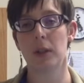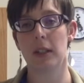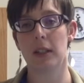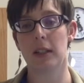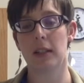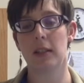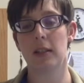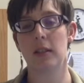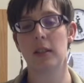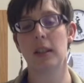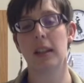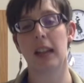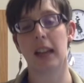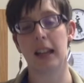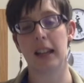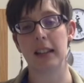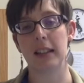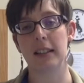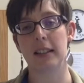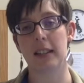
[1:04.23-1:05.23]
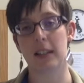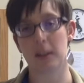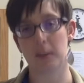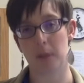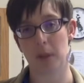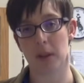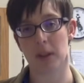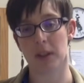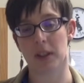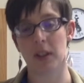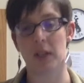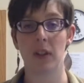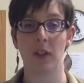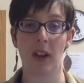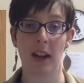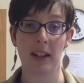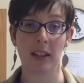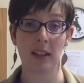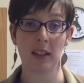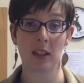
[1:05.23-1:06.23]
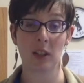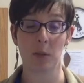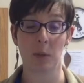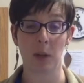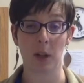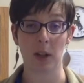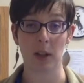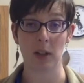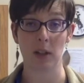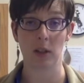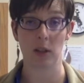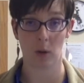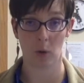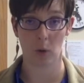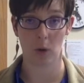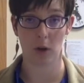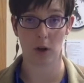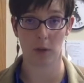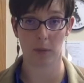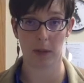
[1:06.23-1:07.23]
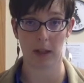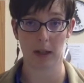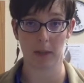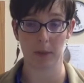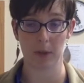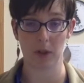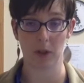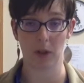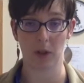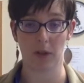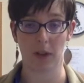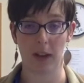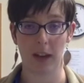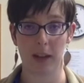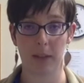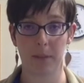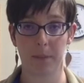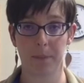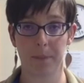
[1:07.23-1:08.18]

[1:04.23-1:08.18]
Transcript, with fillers: need to gain six months of advising experience in order to become certified.